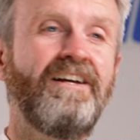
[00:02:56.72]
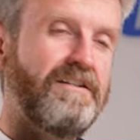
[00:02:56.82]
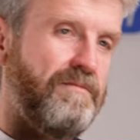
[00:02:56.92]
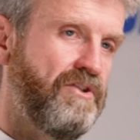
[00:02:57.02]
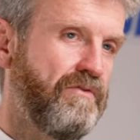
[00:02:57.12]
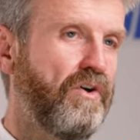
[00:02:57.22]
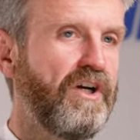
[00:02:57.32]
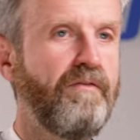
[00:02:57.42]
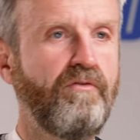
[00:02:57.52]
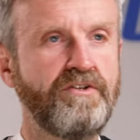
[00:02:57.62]
as it means you've got
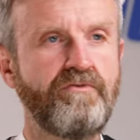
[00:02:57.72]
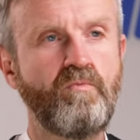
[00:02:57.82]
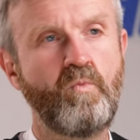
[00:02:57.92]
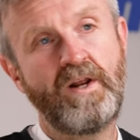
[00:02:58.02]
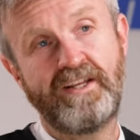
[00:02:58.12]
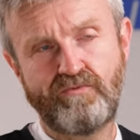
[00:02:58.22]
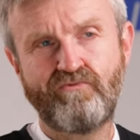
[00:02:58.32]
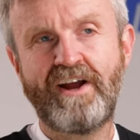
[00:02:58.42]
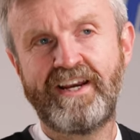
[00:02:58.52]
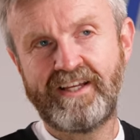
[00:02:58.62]
coverage from when it's
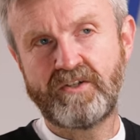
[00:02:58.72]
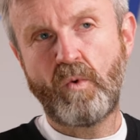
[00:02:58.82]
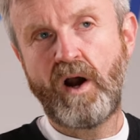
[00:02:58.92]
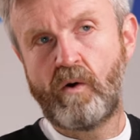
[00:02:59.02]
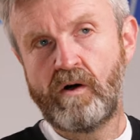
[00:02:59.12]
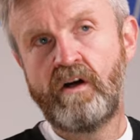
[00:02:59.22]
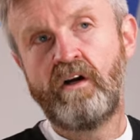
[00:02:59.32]
raining as well.